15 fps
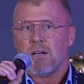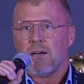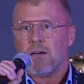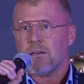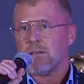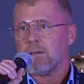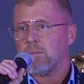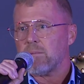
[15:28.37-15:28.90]

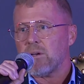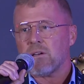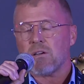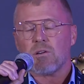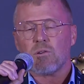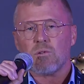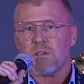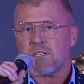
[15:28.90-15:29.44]
And a
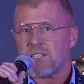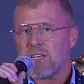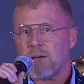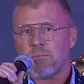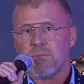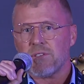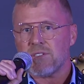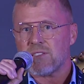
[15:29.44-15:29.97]
good
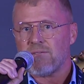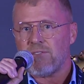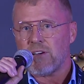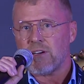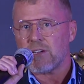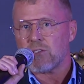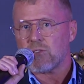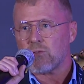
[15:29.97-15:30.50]
example is
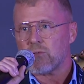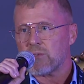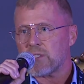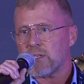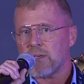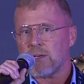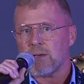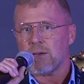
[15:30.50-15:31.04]
fire doors
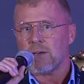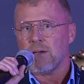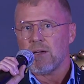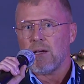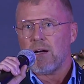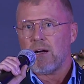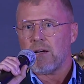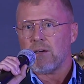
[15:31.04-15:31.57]
here.
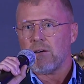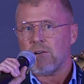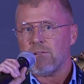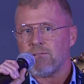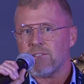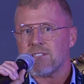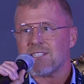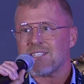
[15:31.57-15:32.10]
I
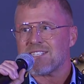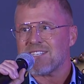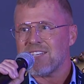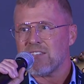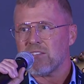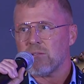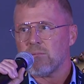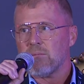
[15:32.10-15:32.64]
often
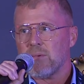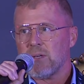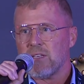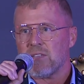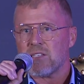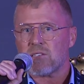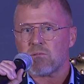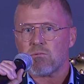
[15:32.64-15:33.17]
see them in
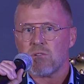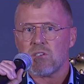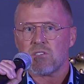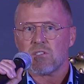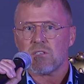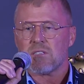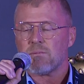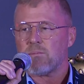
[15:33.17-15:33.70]
this
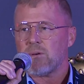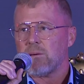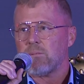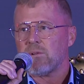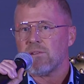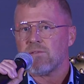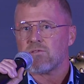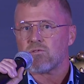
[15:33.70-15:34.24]
region.
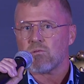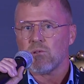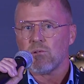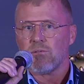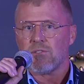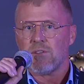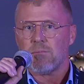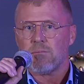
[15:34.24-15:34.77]
People have
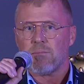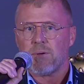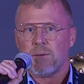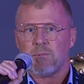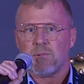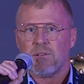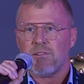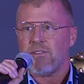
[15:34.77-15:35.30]
drilled them,
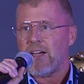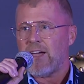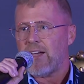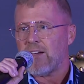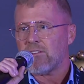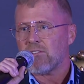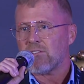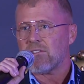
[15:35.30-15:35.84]
people have
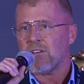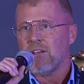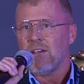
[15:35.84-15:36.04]
added